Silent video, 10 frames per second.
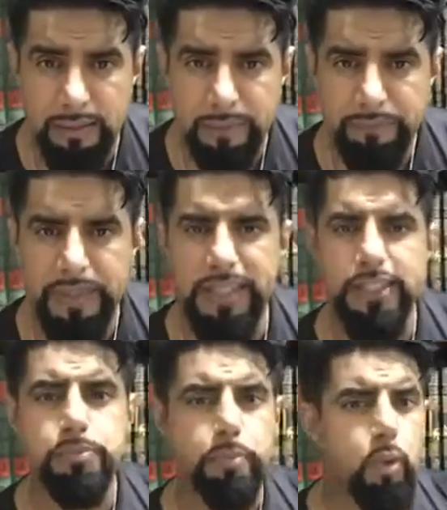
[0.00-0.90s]
That He's
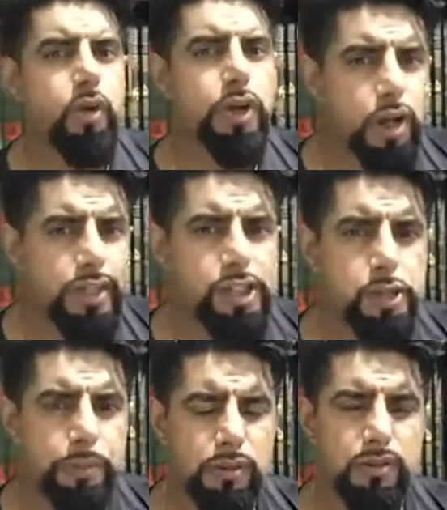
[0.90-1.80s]
more
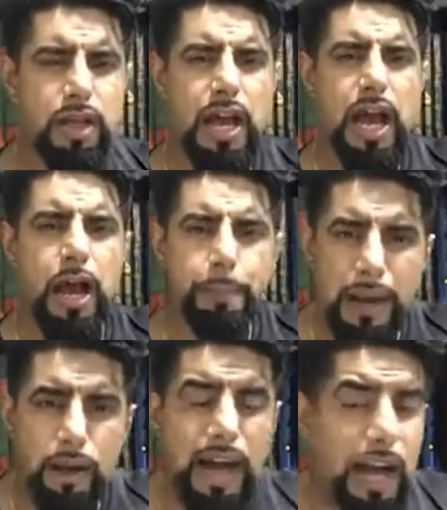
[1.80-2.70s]
knowledgeable
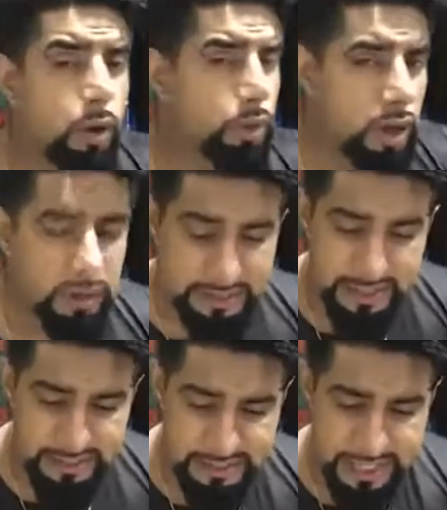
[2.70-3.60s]
about how long they
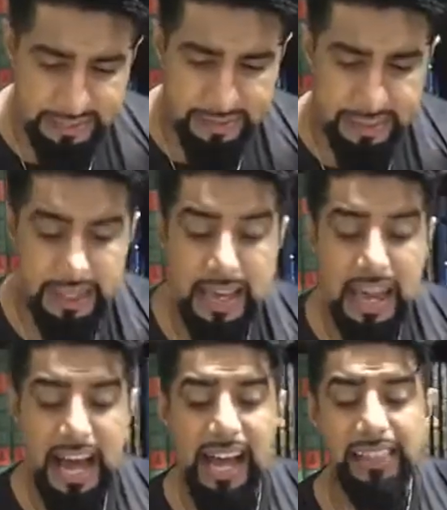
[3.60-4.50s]
stayed there.
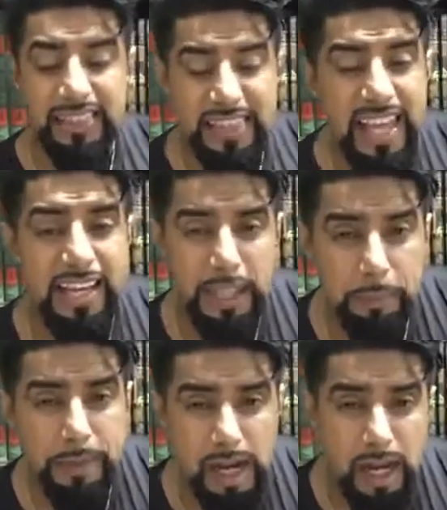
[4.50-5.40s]
And then
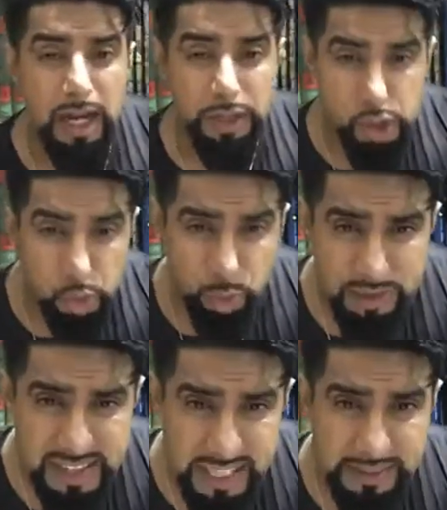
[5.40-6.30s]
Ibn Ashur
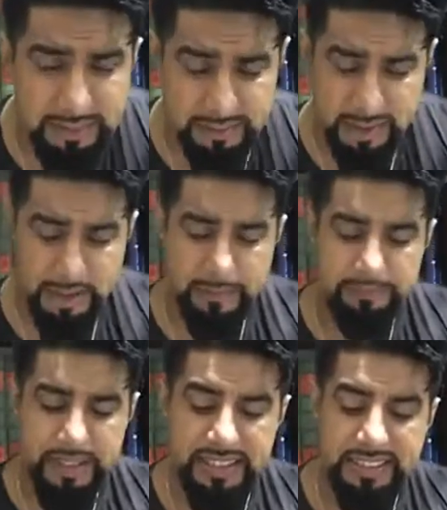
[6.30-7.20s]
says
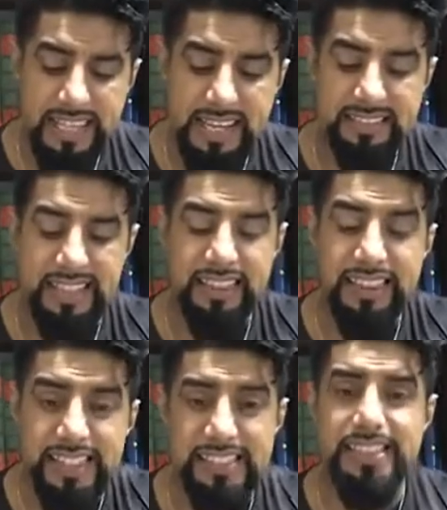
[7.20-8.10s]
he says, and
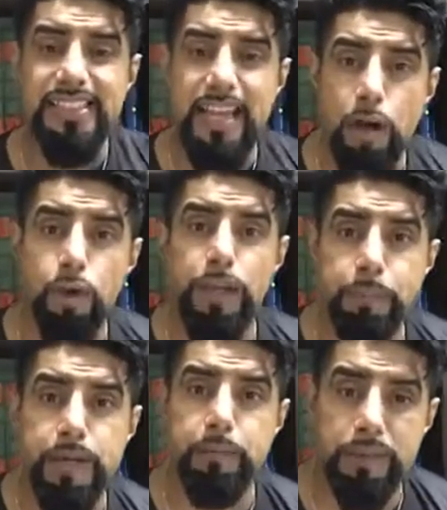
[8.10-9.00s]
this is how
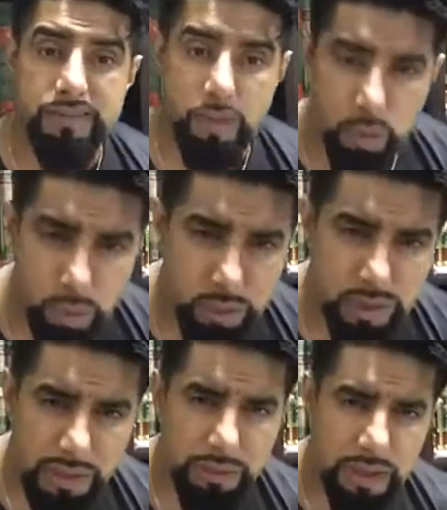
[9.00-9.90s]
Ibn Mas'ud
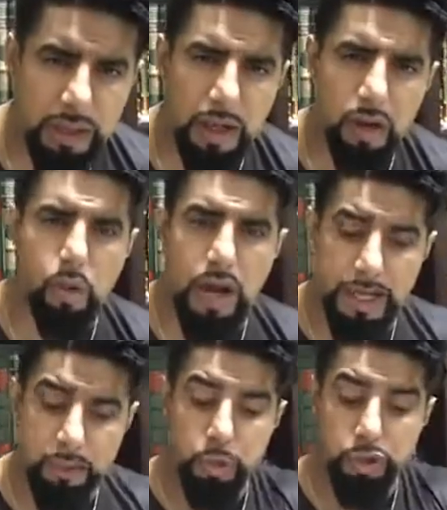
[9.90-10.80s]
radiallahu
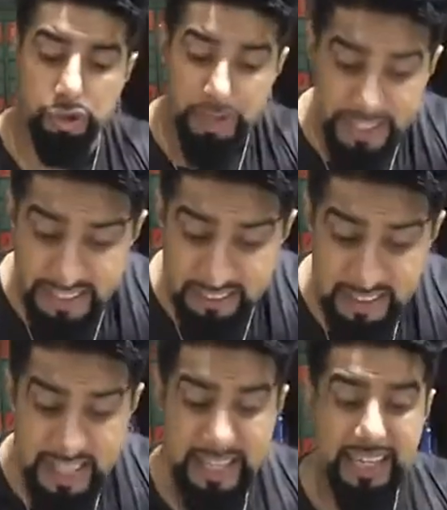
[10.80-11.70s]
an would read
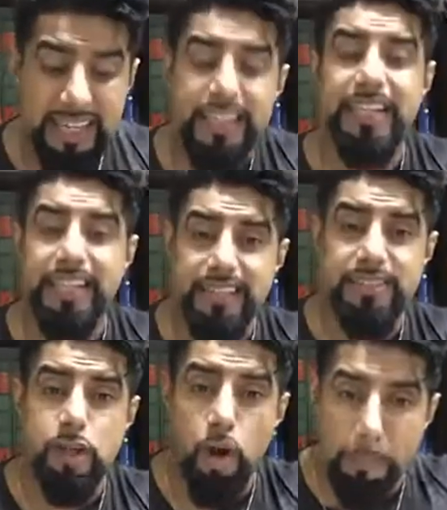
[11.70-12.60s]
in his
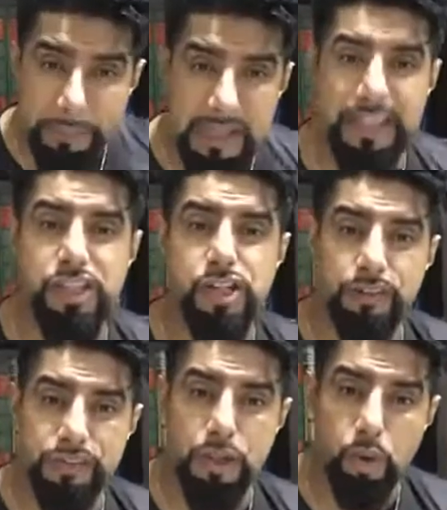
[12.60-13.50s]
compilation
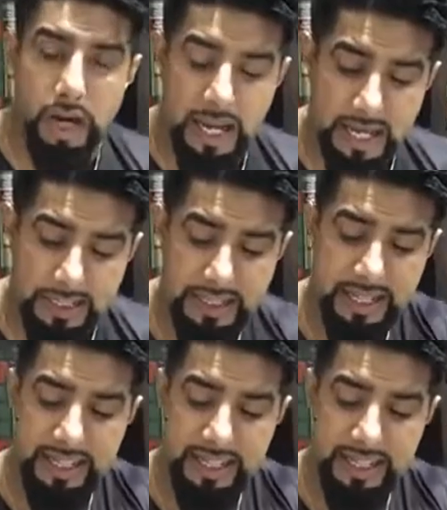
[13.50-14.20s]
of the Quran.